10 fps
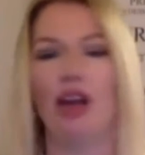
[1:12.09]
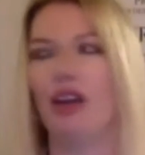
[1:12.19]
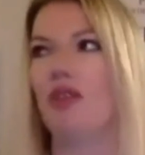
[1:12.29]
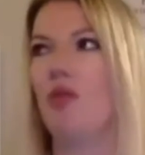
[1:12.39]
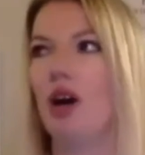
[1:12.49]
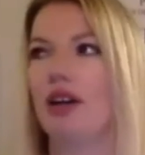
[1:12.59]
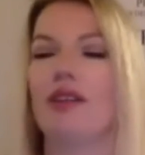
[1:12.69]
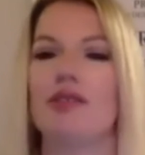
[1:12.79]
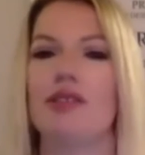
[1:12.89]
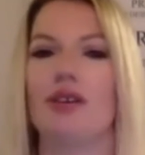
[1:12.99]
I can walk
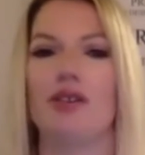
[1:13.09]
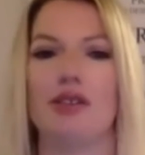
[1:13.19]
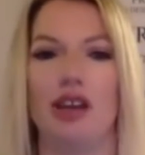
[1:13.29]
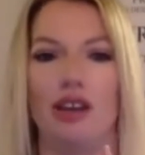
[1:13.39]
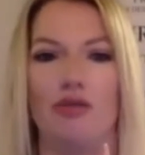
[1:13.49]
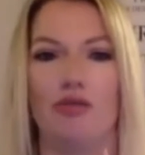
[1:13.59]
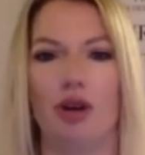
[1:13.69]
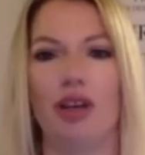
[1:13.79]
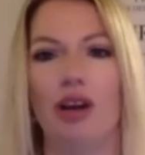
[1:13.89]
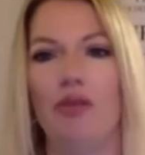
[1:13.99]
downstairs. I can
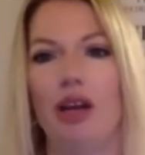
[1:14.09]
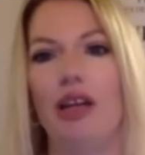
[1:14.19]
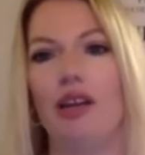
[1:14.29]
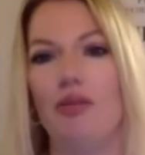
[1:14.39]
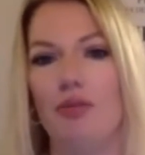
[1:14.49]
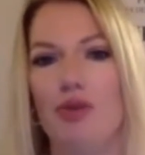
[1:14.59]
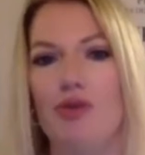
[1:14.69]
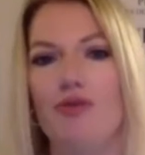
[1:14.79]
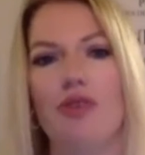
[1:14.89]
work out. I can move.